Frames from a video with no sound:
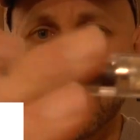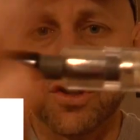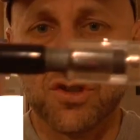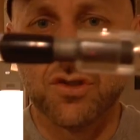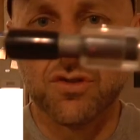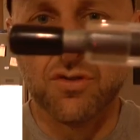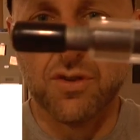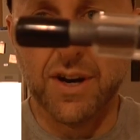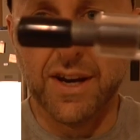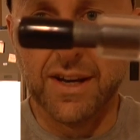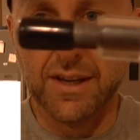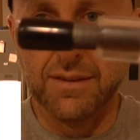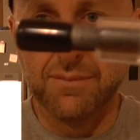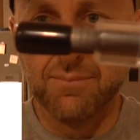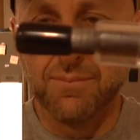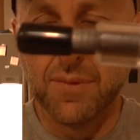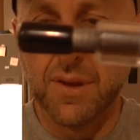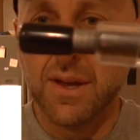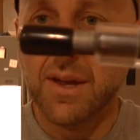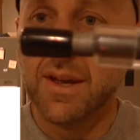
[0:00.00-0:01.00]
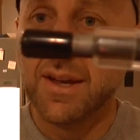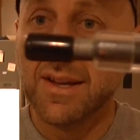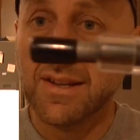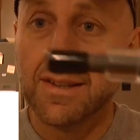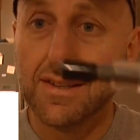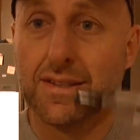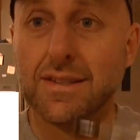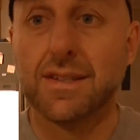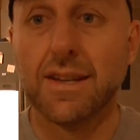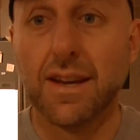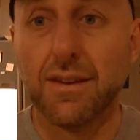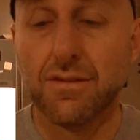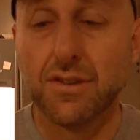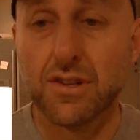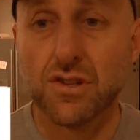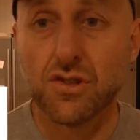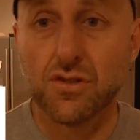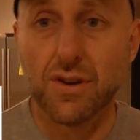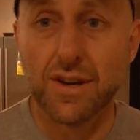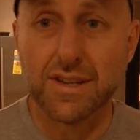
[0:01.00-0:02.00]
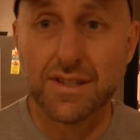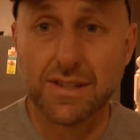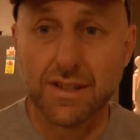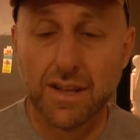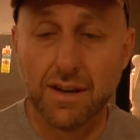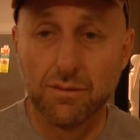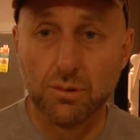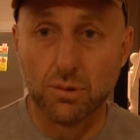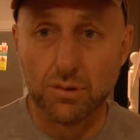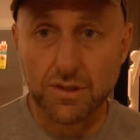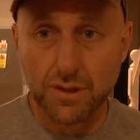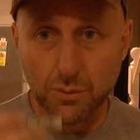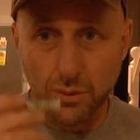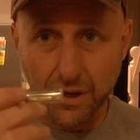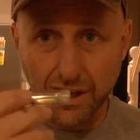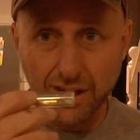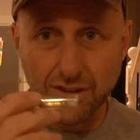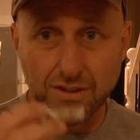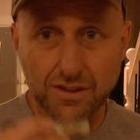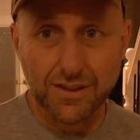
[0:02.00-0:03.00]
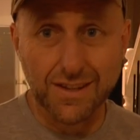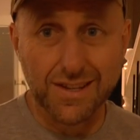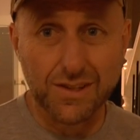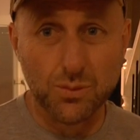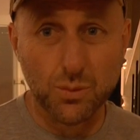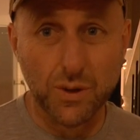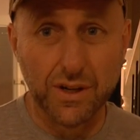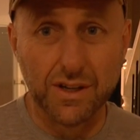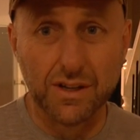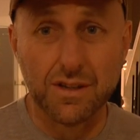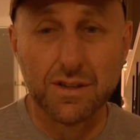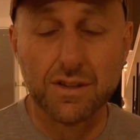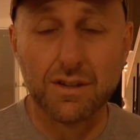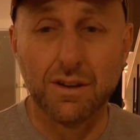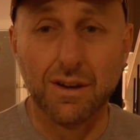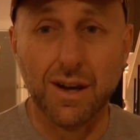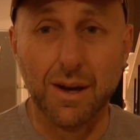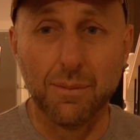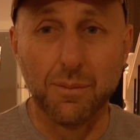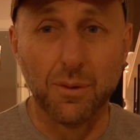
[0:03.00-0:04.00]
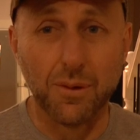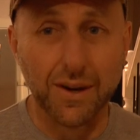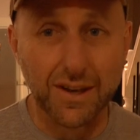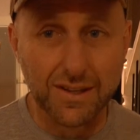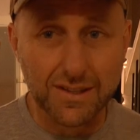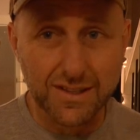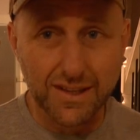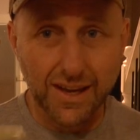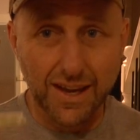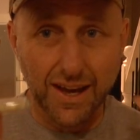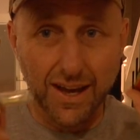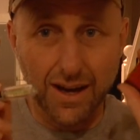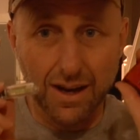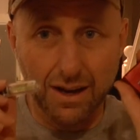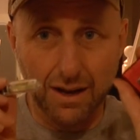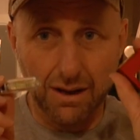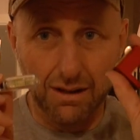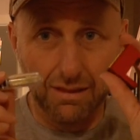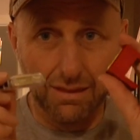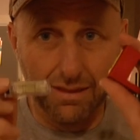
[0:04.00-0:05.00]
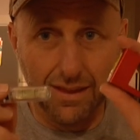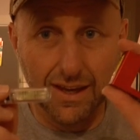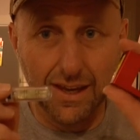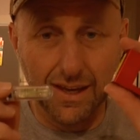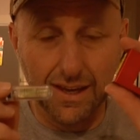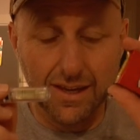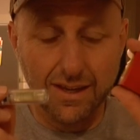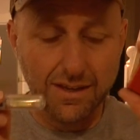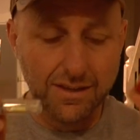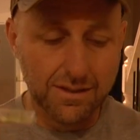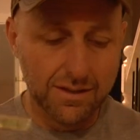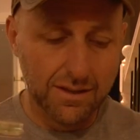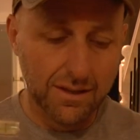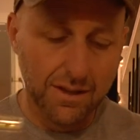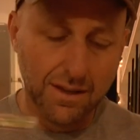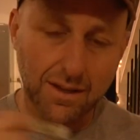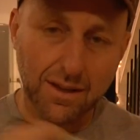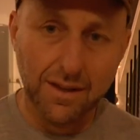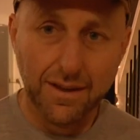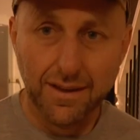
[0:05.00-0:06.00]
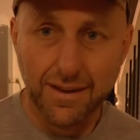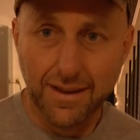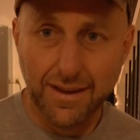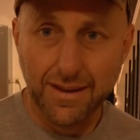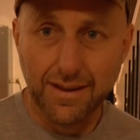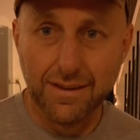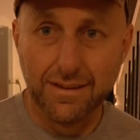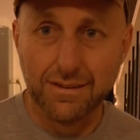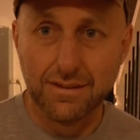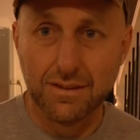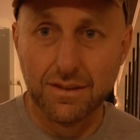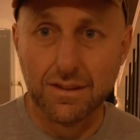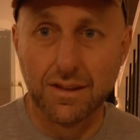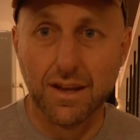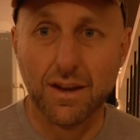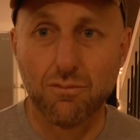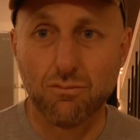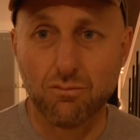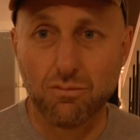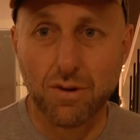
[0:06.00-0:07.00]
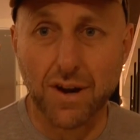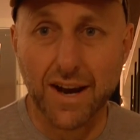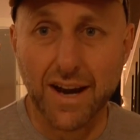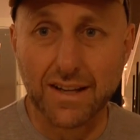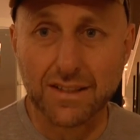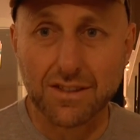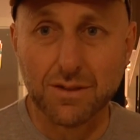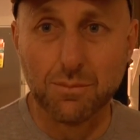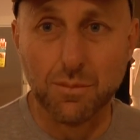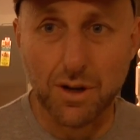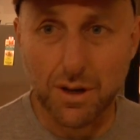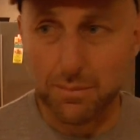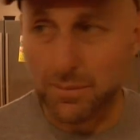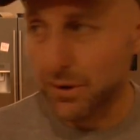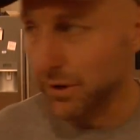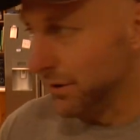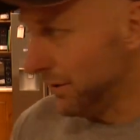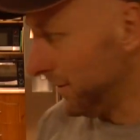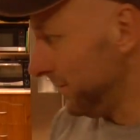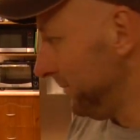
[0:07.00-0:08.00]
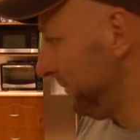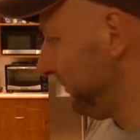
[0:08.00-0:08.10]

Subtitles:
string to see if the string's level. So we're going to do these one at a time. We're going to see how these react to my bow.